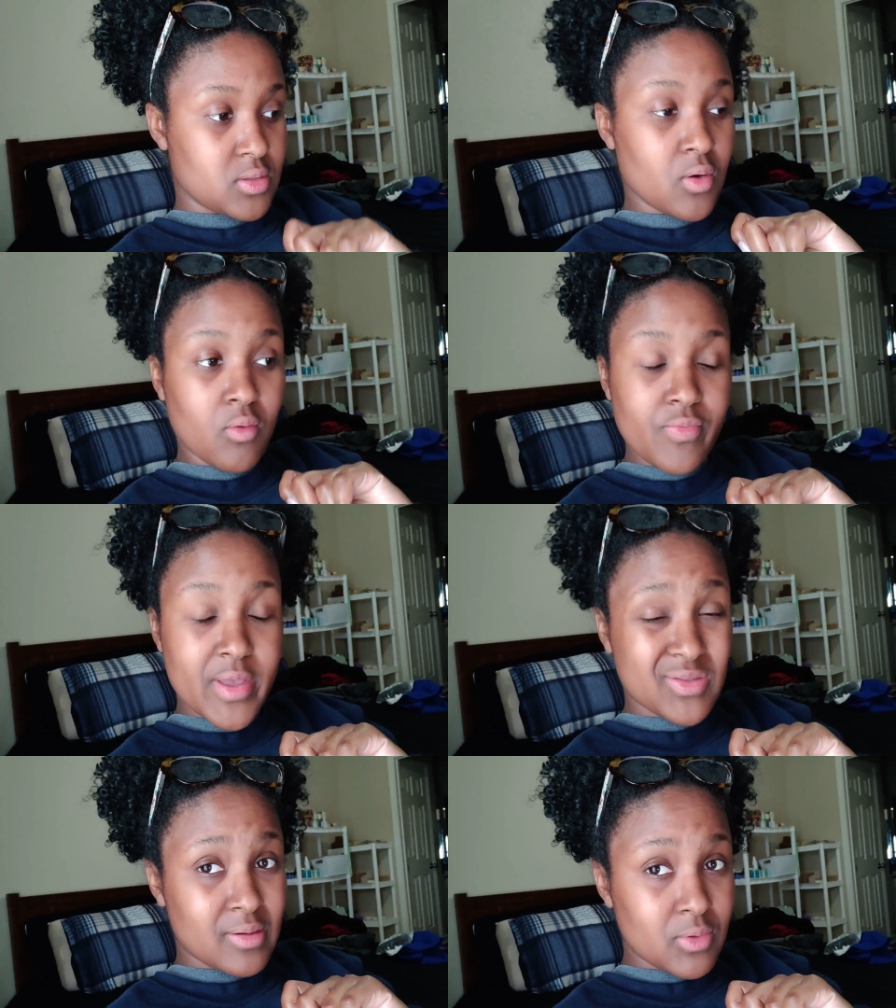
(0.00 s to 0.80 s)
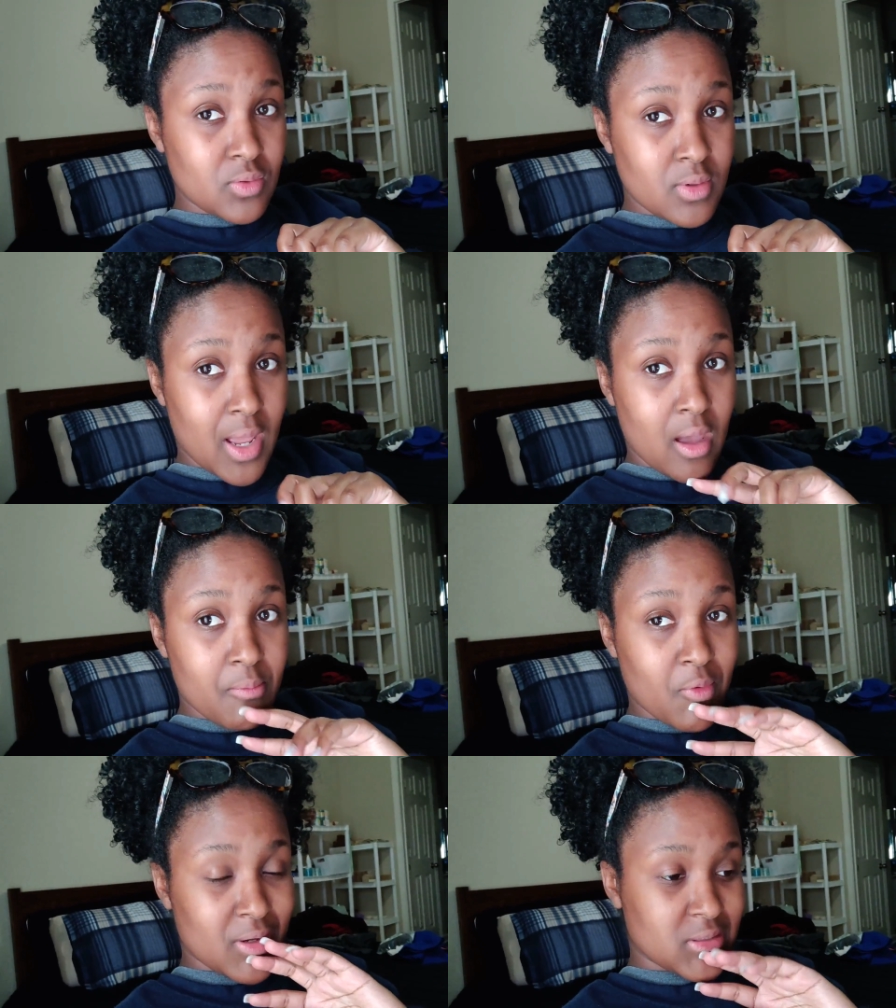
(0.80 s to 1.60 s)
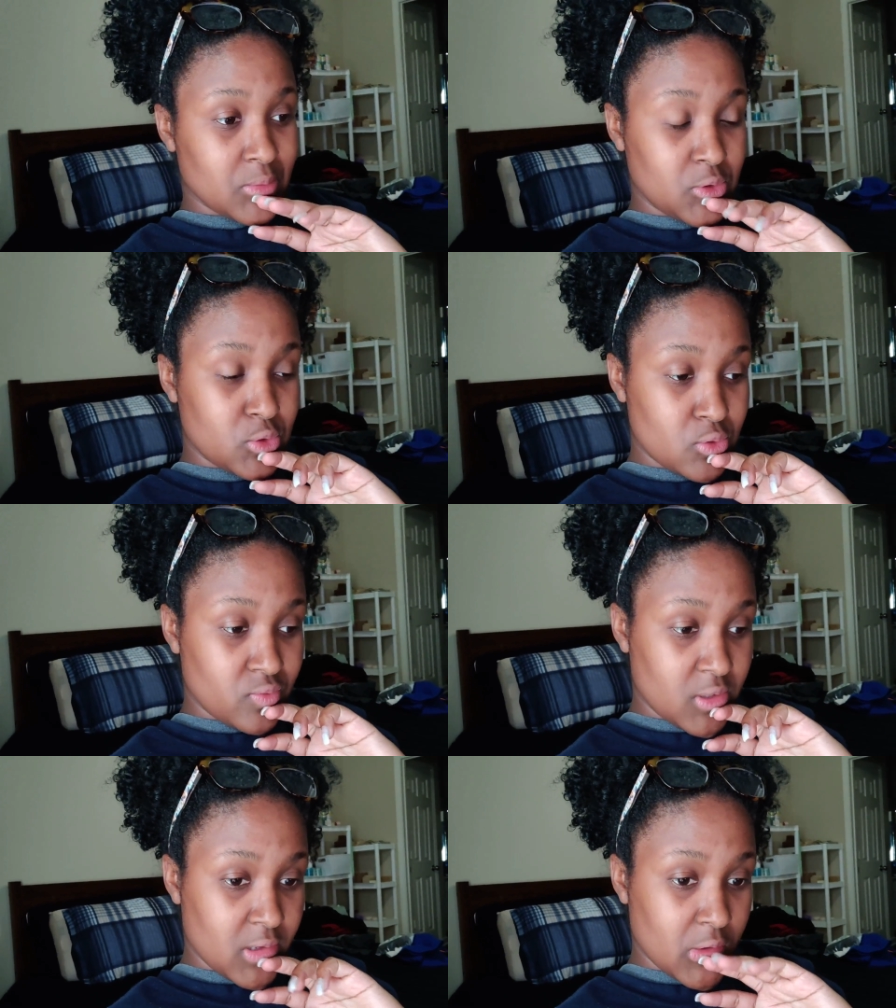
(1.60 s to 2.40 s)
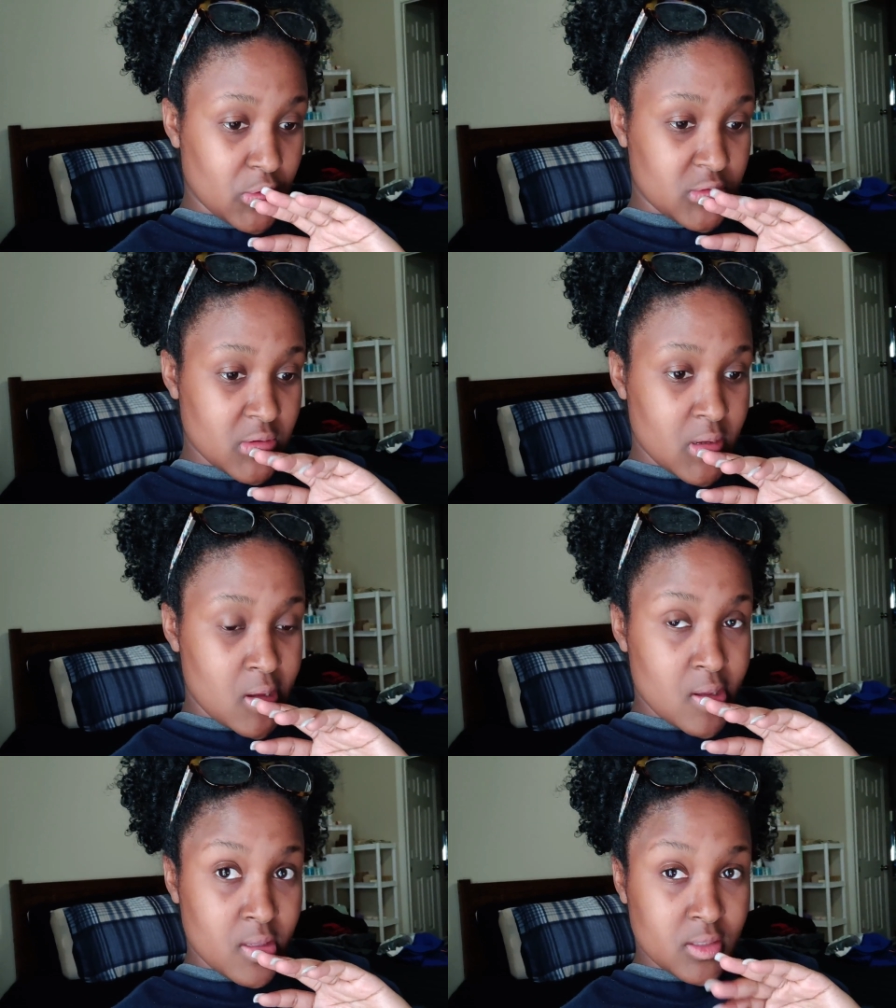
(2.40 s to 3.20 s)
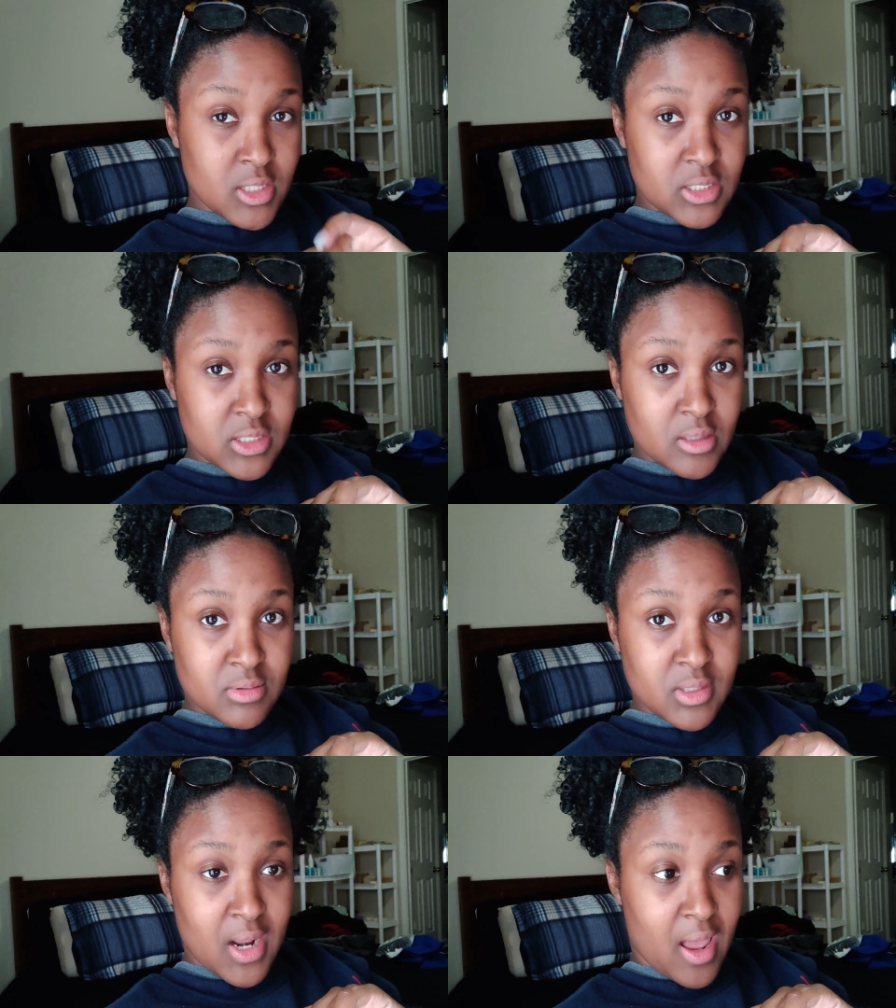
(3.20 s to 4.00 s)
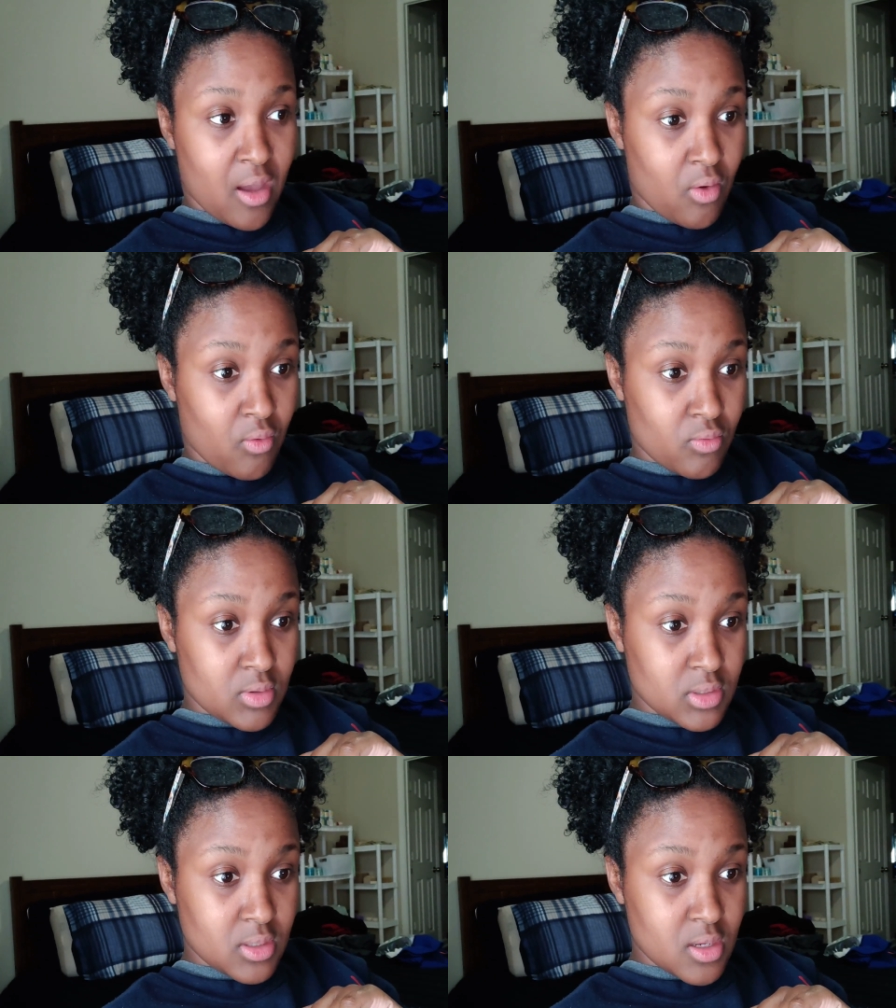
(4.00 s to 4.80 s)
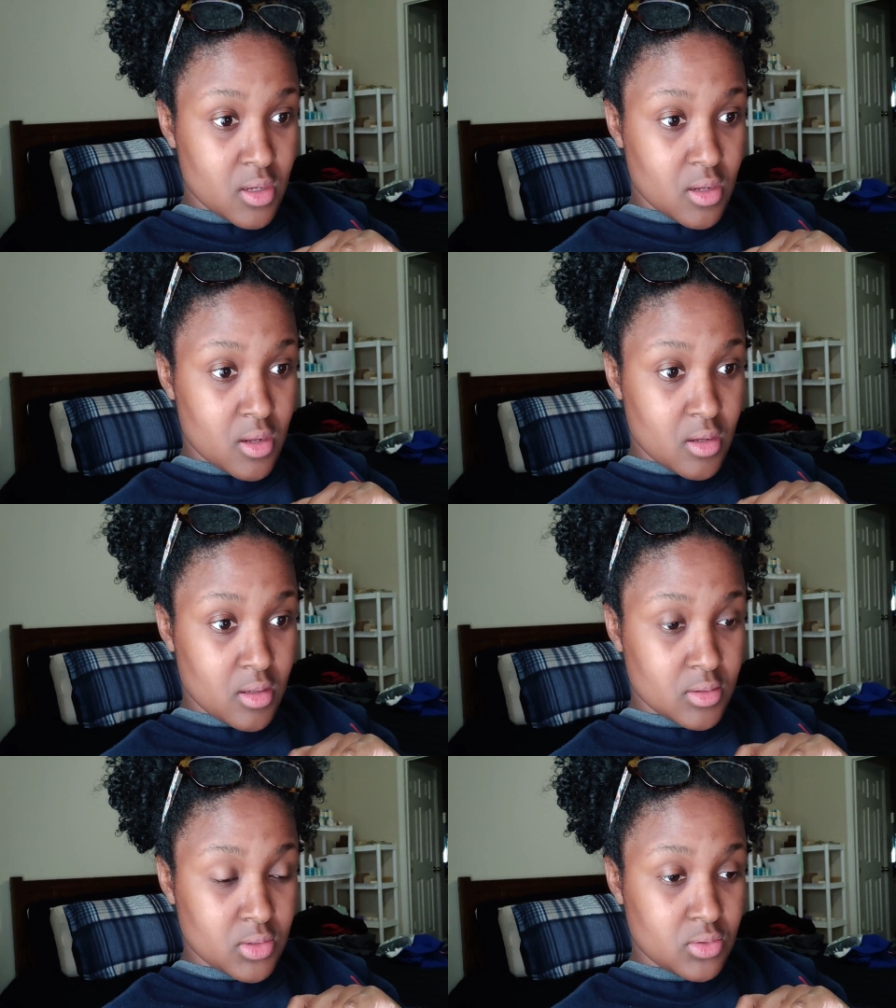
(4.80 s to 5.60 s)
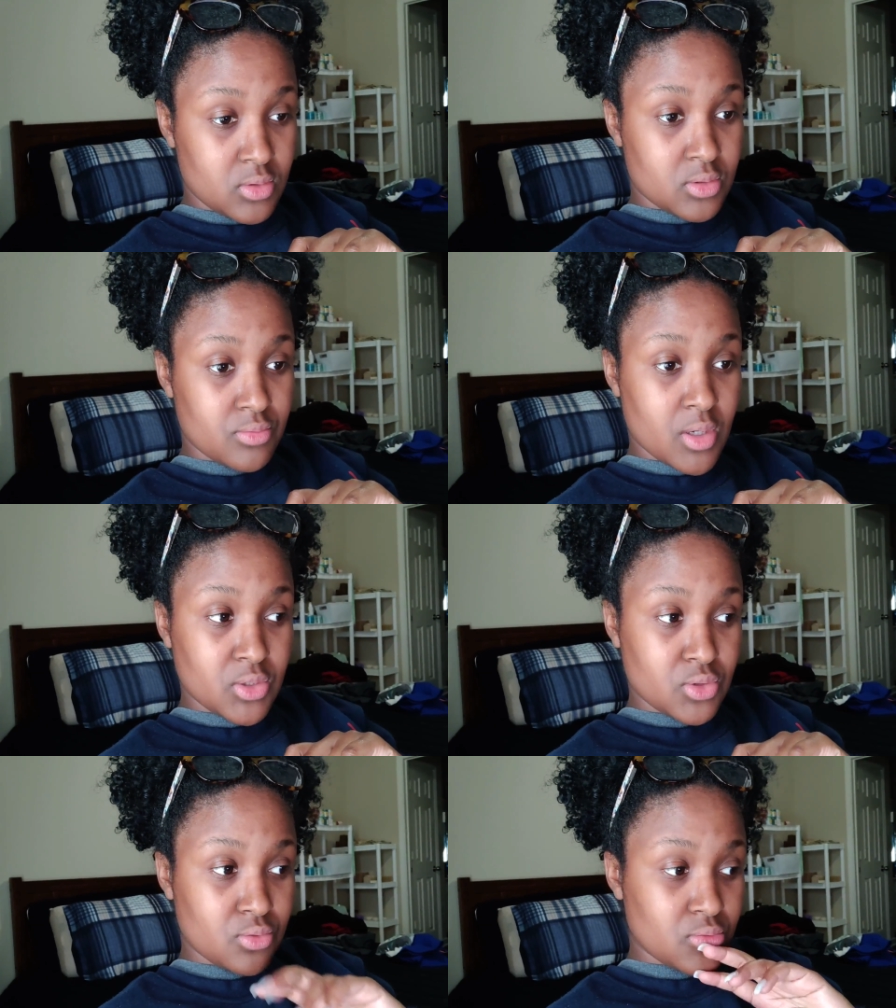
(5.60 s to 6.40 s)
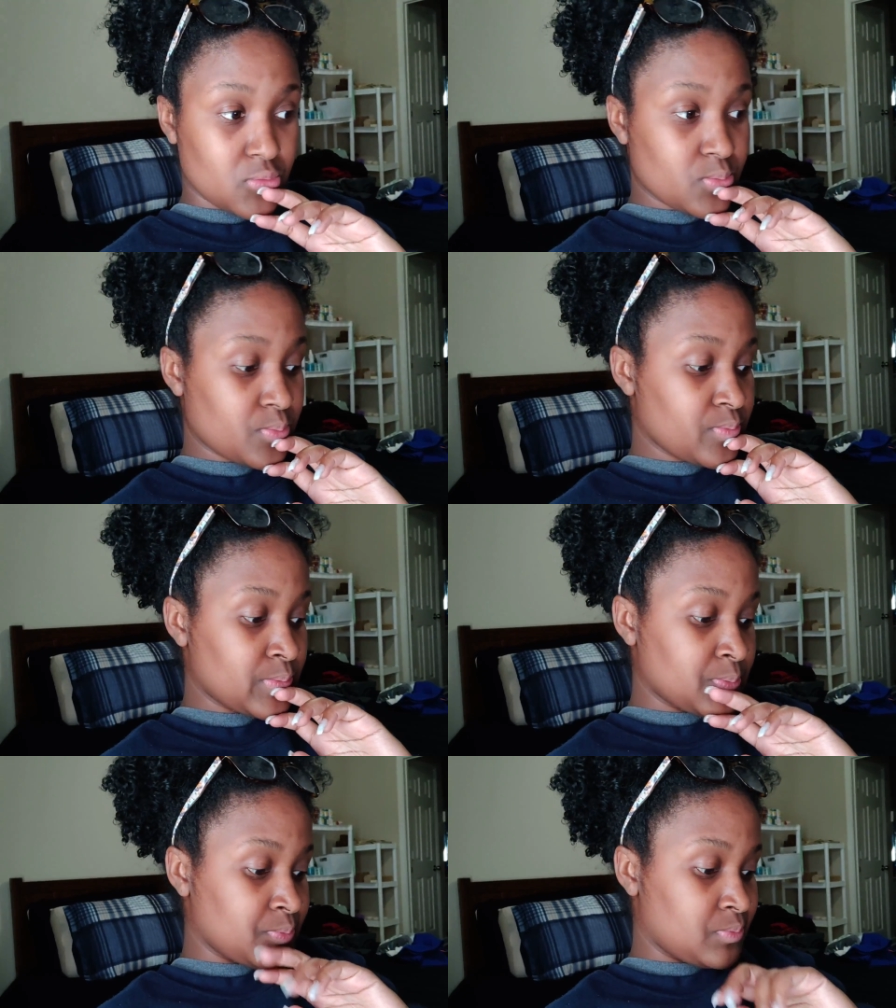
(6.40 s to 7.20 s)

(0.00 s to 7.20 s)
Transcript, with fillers: So that's what I'm gonna do now. I'm gonna watch some YouTube videos, take Samson out to use the restroom,